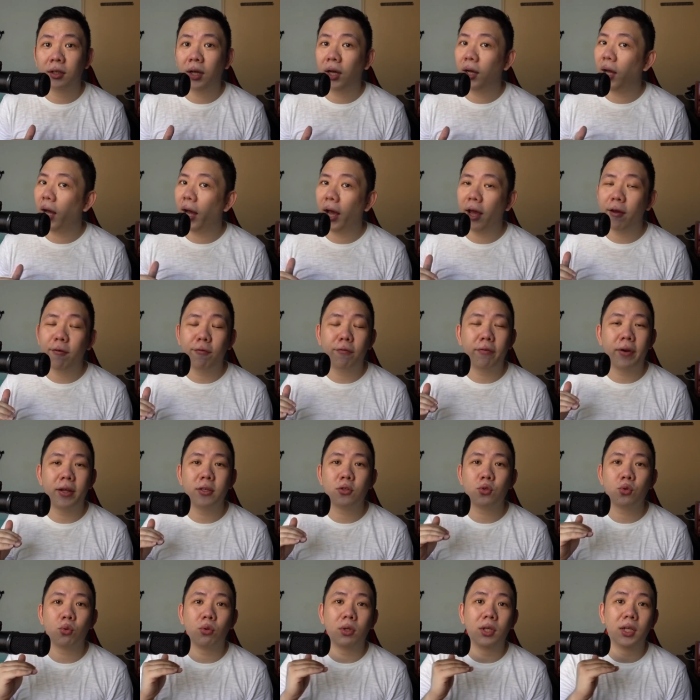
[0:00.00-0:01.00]
I have
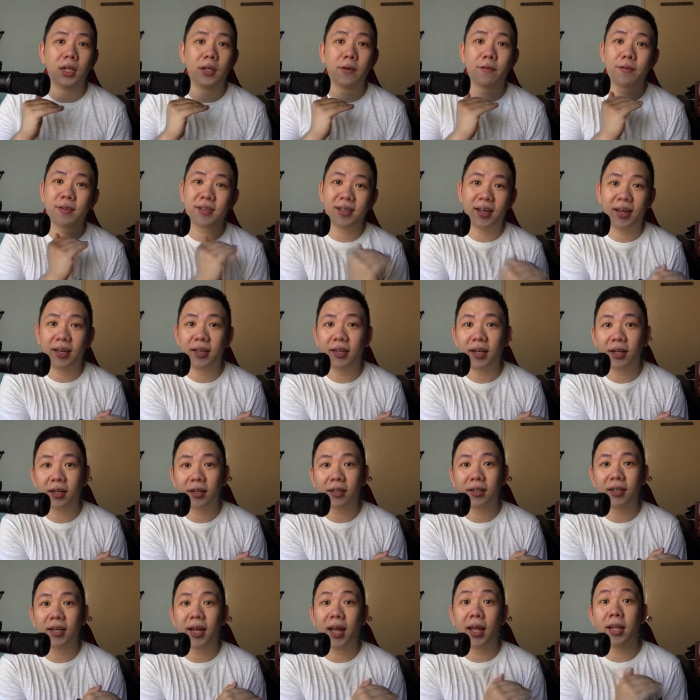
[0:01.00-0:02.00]
friends who love Psyduck
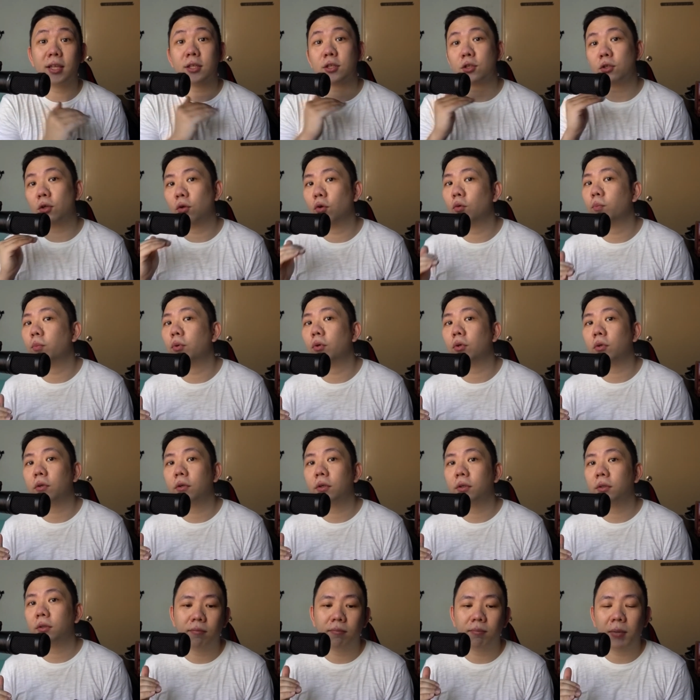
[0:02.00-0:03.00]
and Slowpoke.
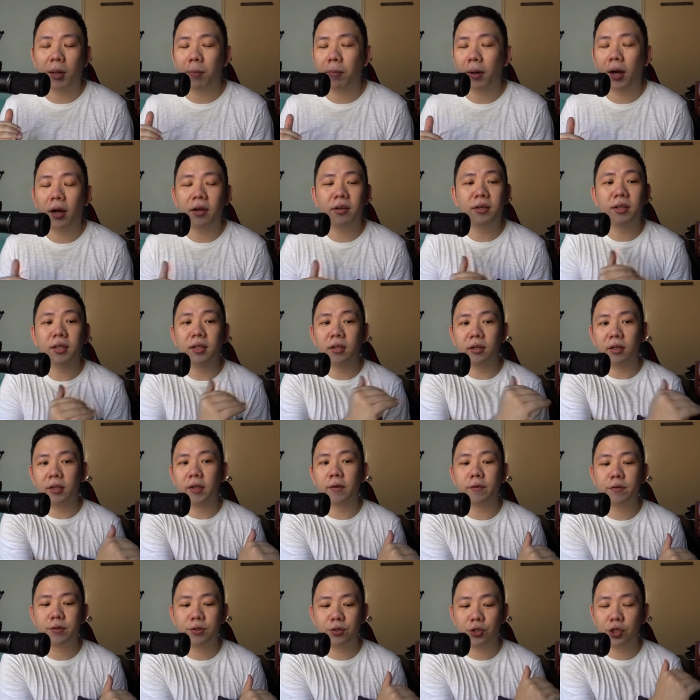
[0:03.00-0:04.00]
My partner
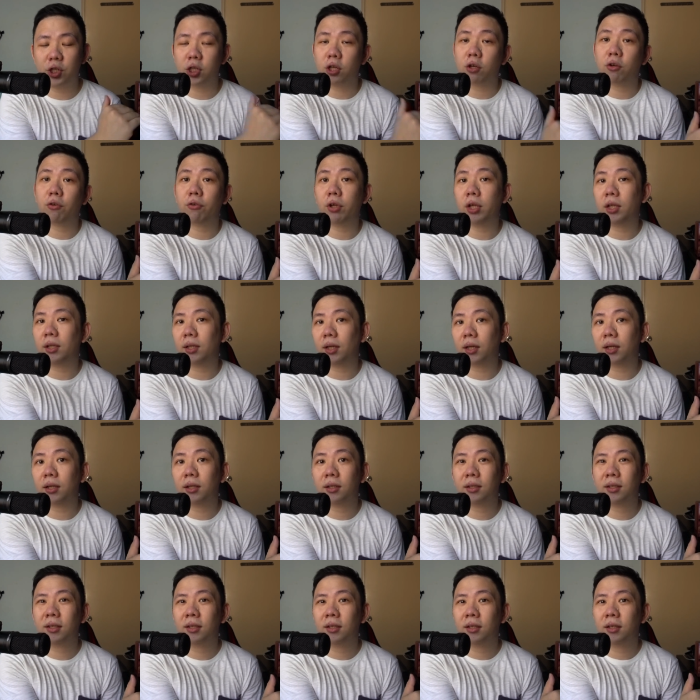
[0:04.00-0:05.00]
loves Chikorita.
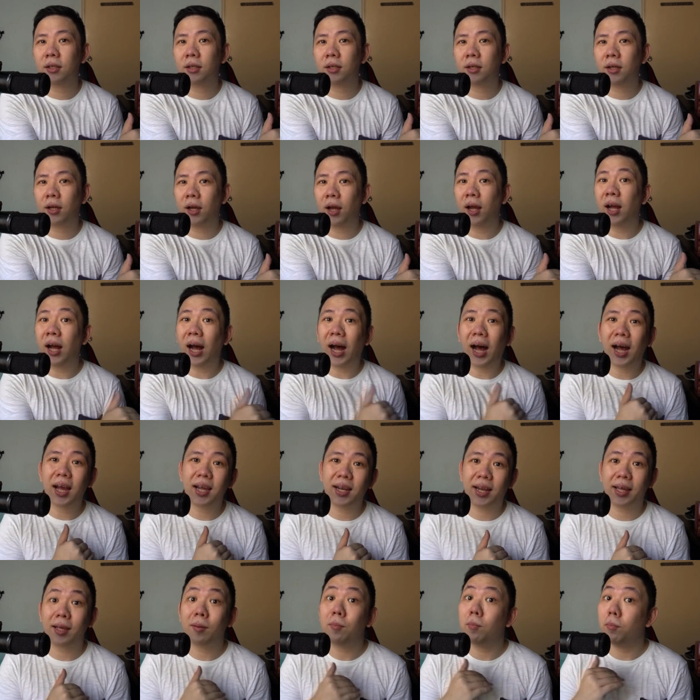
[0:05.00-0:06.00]
I
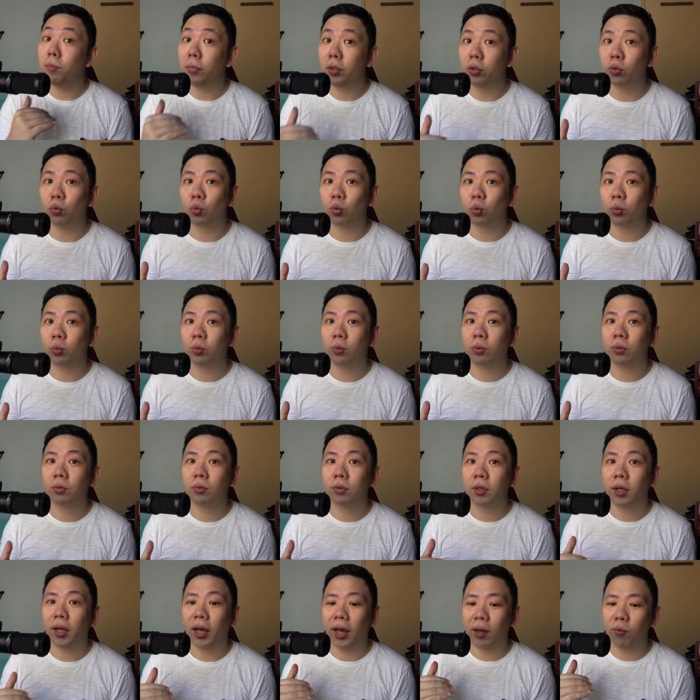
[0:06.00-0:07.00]
like Mew.
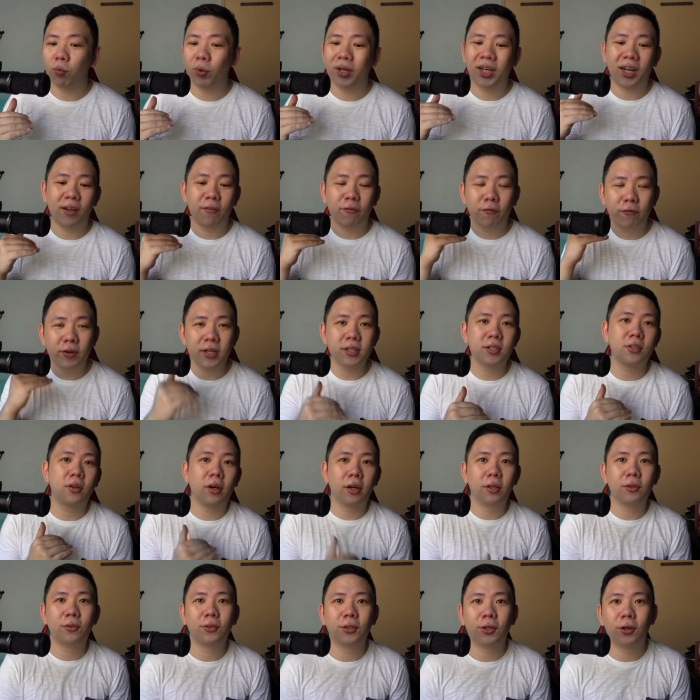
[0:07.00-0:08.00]
And when I first got
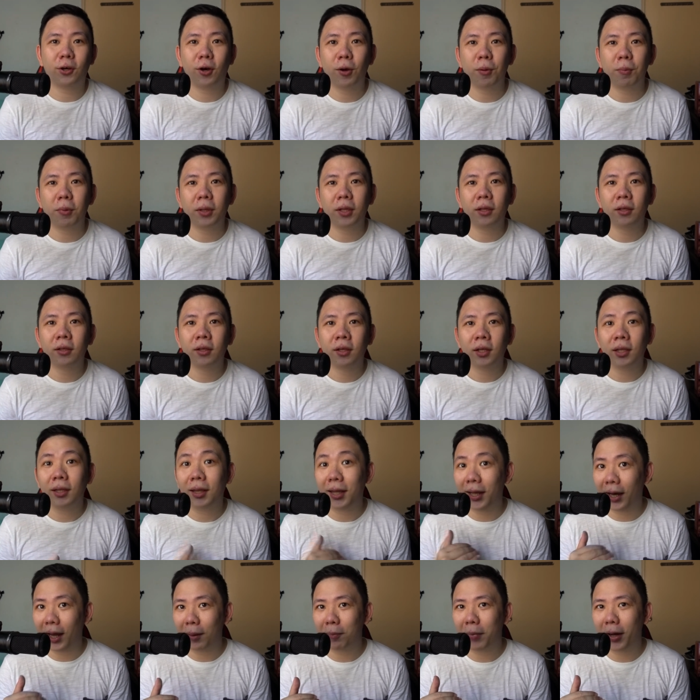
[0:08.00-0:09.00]
into the hobby,
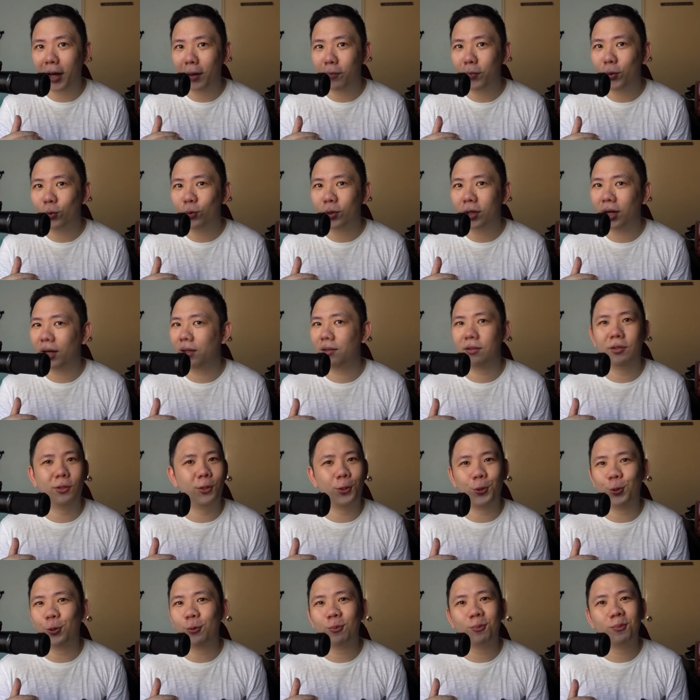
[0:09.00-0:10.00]
did I buy a Mew card?
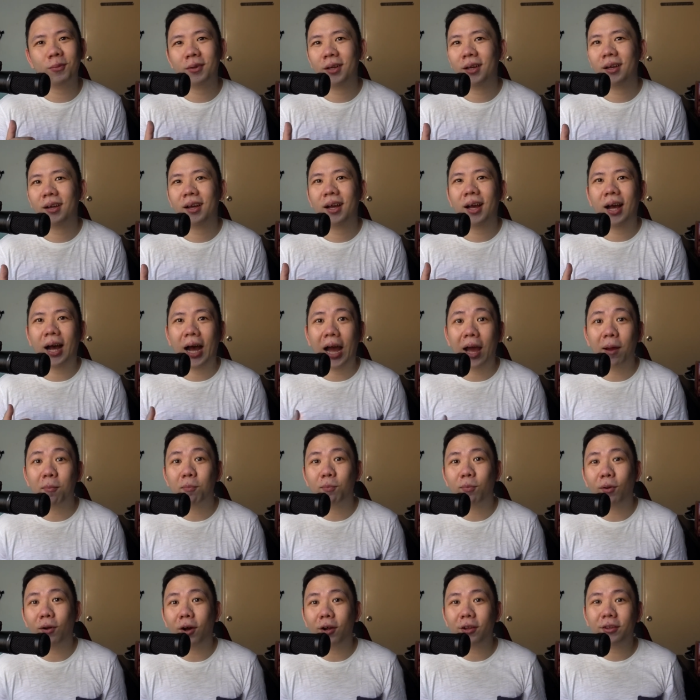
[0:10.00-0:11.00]
Nope. I
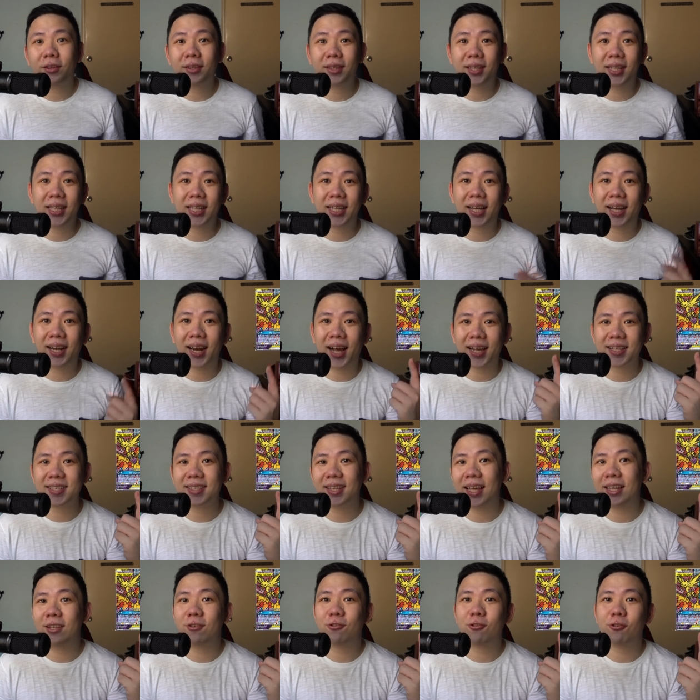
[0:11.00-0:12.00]
bought the Glass
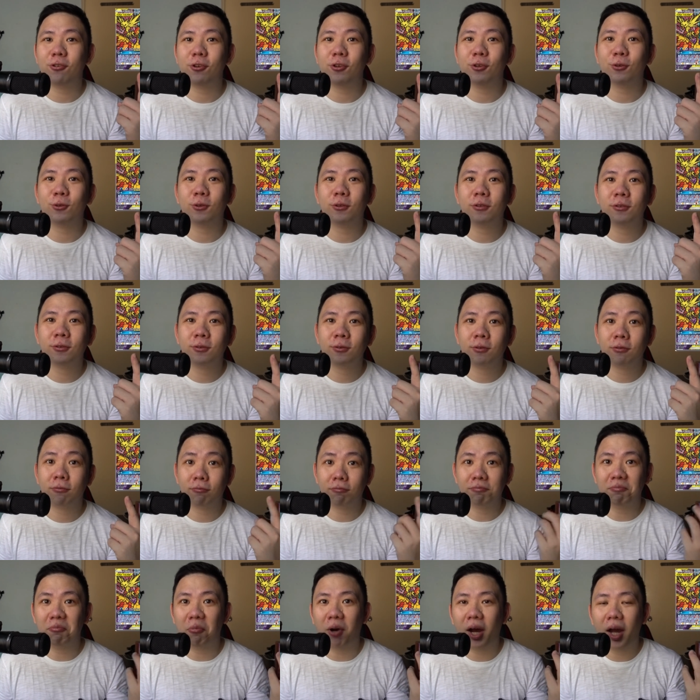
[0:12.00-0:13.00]
Stain Trio.
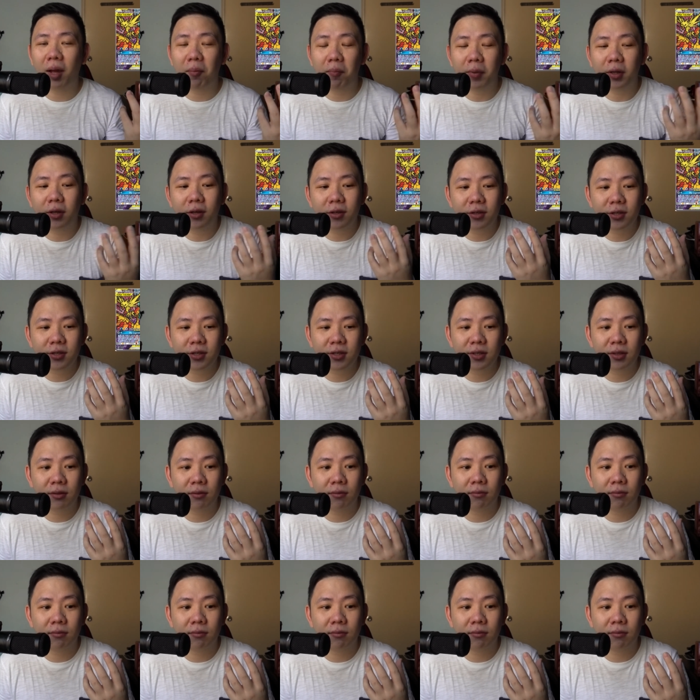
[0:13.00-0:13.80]
Why? Because